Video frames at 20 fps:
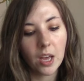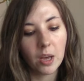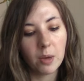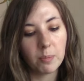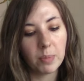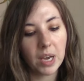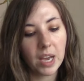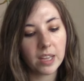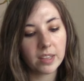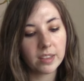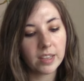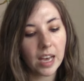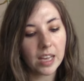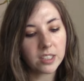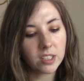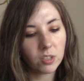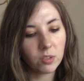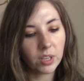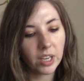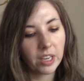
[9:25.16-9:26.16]
but
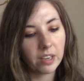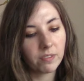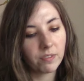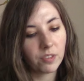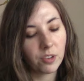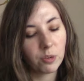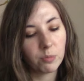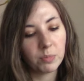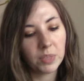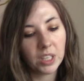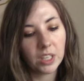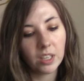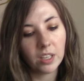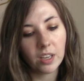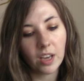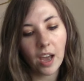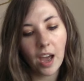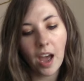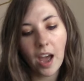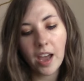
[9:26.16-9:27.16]
that's okay for
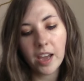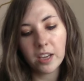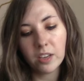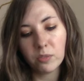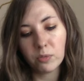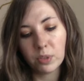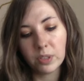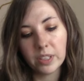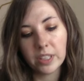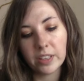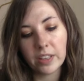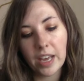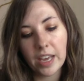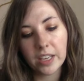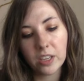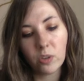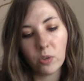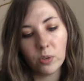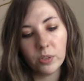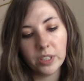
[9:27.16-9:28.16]
me. I really
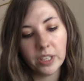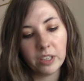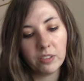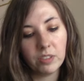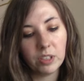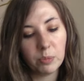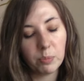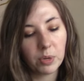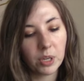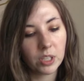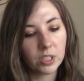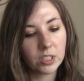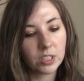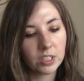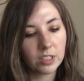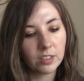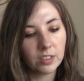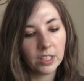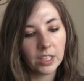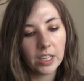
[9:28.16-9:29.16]
like Old Navy
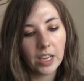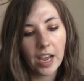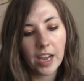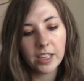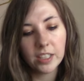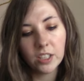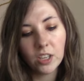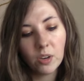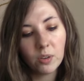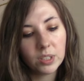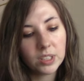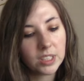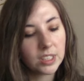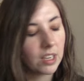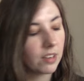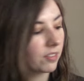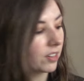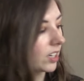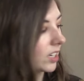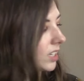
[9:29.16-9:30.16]
personally. I know it's
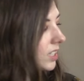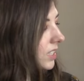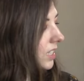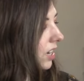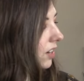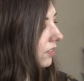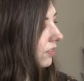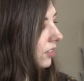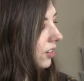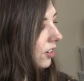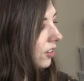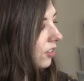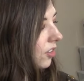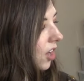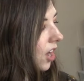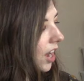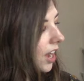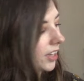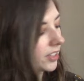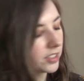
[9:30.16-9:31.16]
never going to sell for a
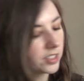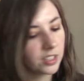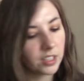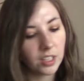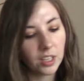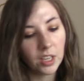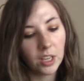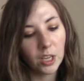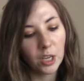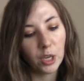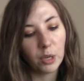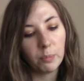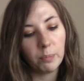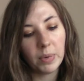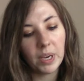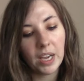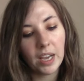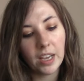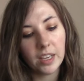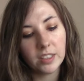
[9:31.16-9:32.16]
lot,
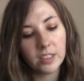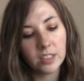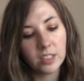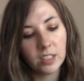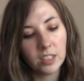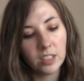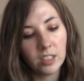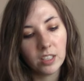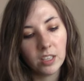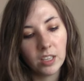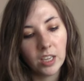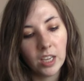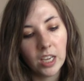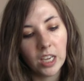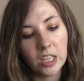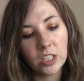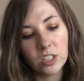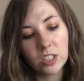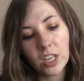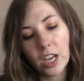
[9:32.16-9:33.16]
but
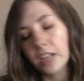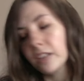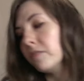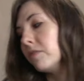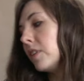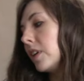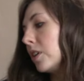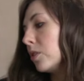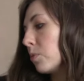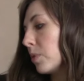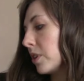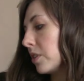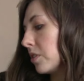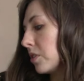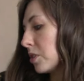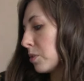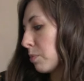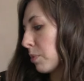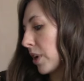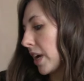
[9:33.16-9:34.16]
it just kind of is one of
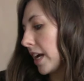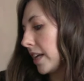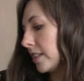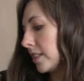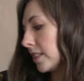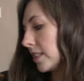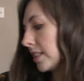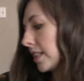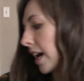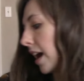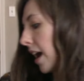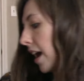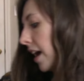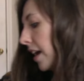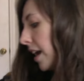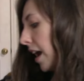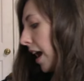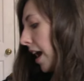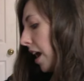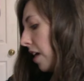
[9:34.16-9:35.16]
those brands
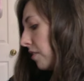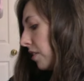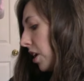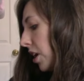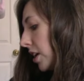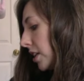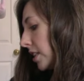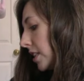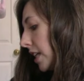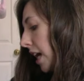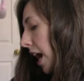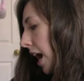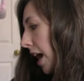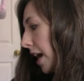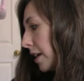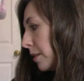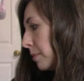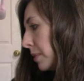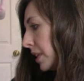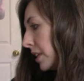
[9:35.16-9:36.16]
that I have a hard time